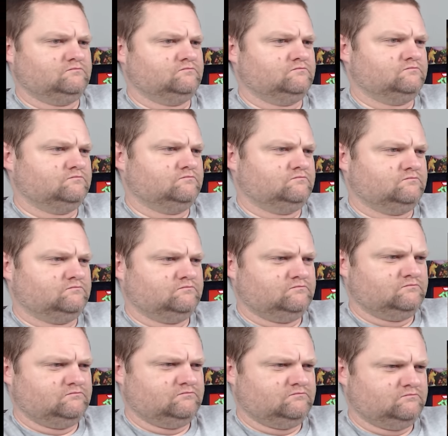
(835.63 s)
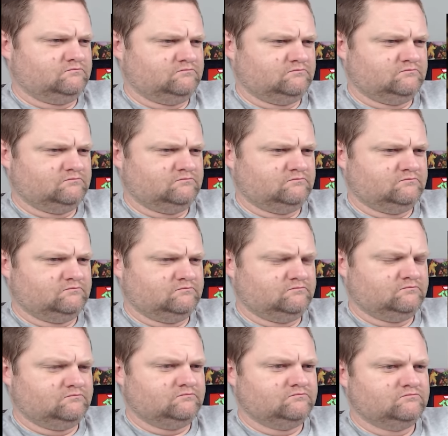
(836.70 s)

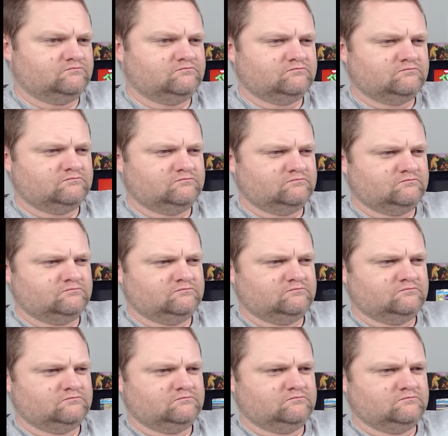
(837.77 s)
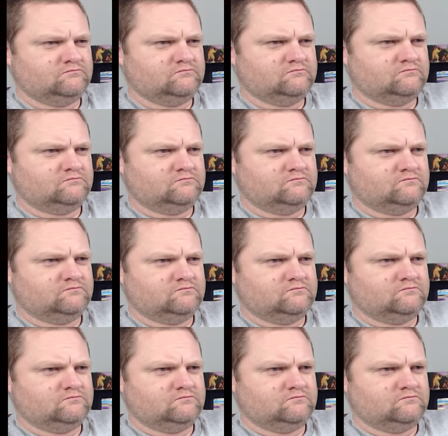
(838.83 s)

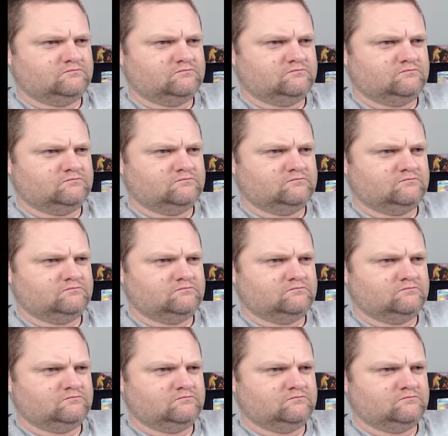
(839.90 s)
No words are spoken by the person on screen.